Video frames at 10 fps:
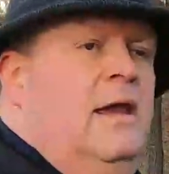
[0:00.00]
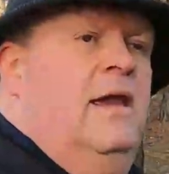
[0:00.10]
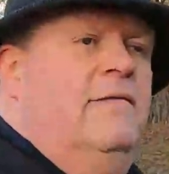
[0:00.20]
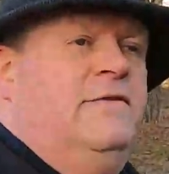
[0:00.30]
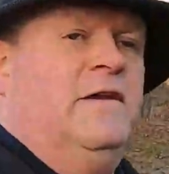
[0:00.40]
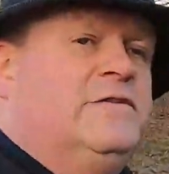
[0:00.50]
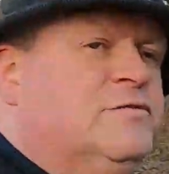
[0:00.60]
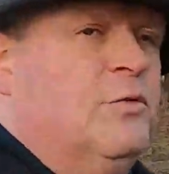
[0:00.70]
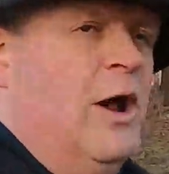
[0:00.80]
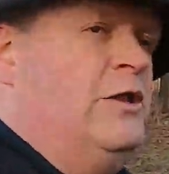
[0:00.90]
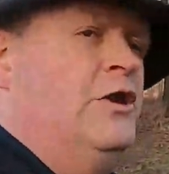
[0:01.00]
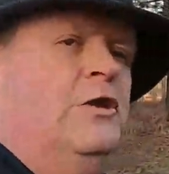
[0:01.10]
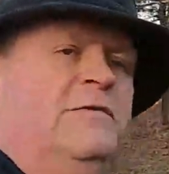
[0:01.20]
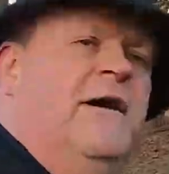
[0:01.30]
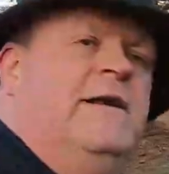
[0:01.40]
If there's one
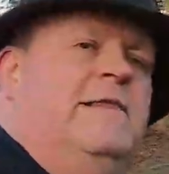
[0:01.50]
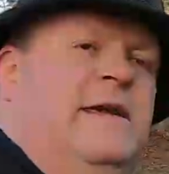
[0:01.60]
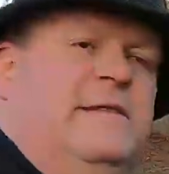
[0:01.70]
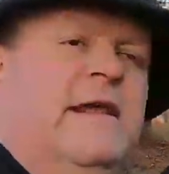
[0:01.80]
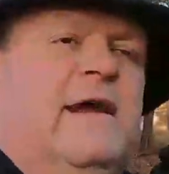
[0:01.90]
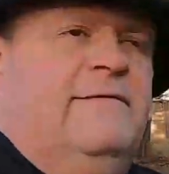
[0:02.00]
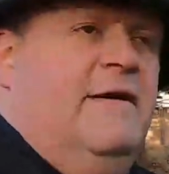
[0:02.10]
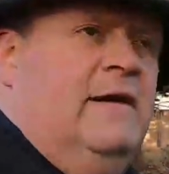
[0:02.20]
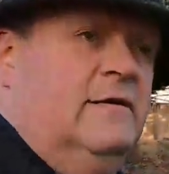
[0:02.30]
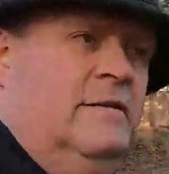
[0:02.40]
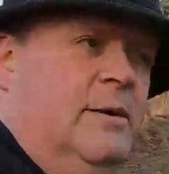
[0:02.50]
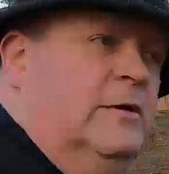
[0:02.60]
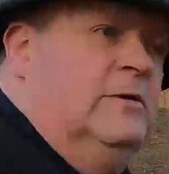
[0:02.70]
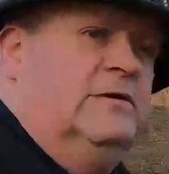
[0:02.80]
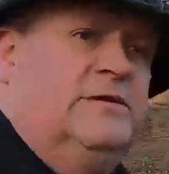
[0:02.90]
unifying thing that I found
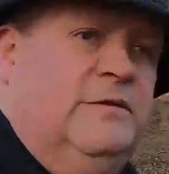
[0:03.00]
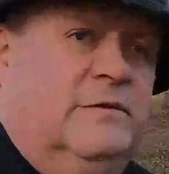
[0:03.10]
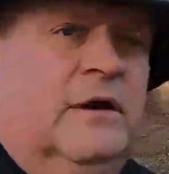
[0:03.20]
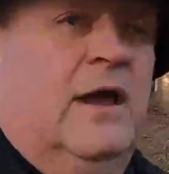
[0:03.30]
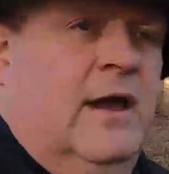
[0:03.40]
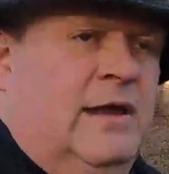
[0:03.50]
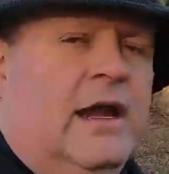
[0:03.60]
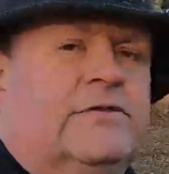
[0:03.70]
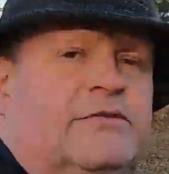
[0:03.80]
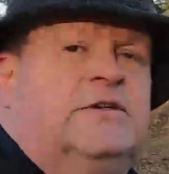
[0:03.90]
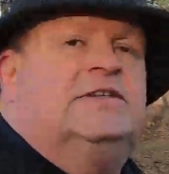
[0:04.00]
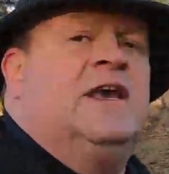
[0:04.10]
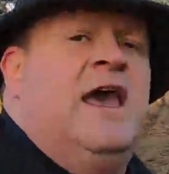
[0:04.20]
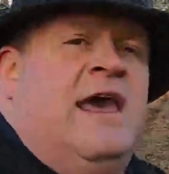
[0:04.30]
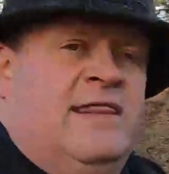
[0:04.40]
about the two countries'
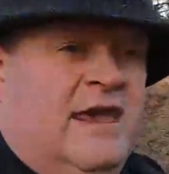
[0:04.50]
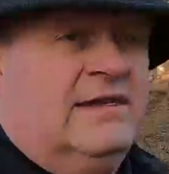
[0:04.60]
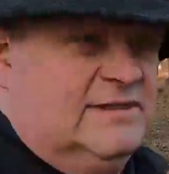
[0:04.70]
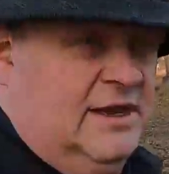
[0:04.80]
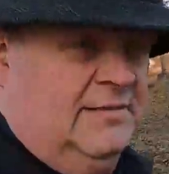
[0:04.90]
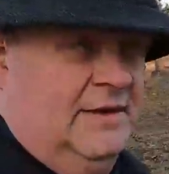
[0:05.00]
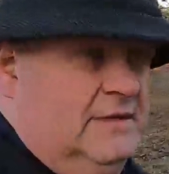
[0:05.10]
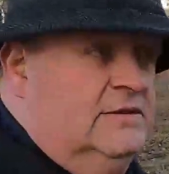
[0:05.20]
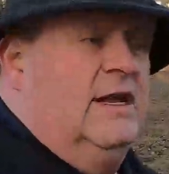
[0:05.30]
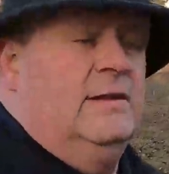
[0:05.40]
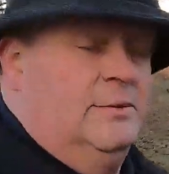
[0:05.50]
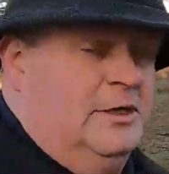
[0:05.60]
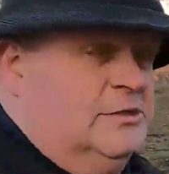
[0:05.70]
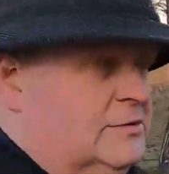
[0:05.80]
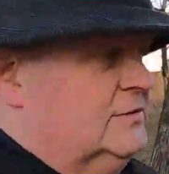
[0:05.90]
Thanksgiving
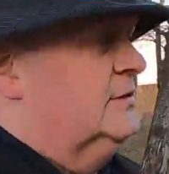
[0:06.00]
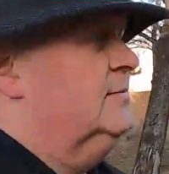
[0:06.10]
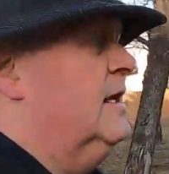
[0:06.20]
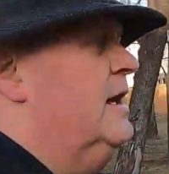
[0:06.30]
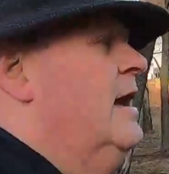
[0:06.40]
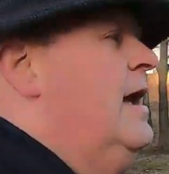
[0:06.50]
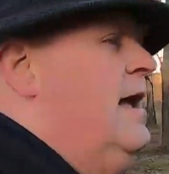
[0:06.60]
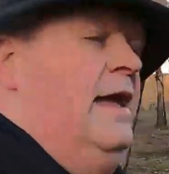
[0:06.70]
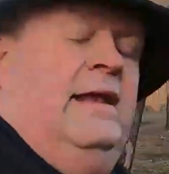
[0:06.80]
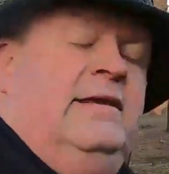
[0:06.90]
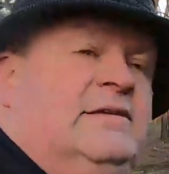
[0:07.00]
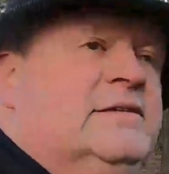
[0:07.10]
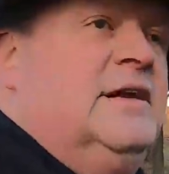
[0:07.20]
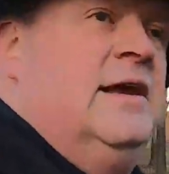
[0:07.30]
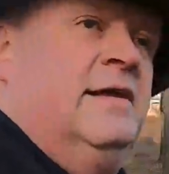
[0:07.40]
celebrations, it
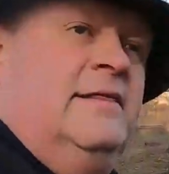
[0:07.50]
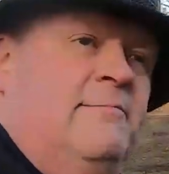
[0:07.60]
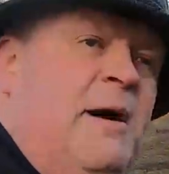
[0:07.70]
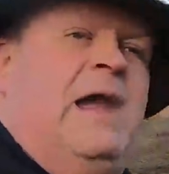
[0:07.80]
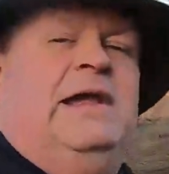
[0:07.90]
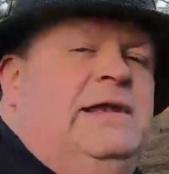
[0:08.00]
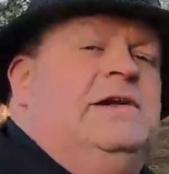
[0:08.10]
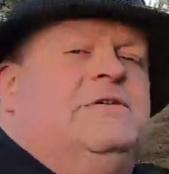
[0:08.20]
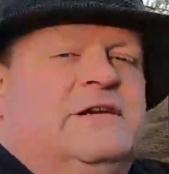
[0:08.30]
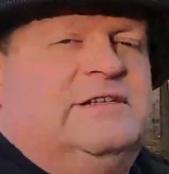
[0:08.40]
is the pioneering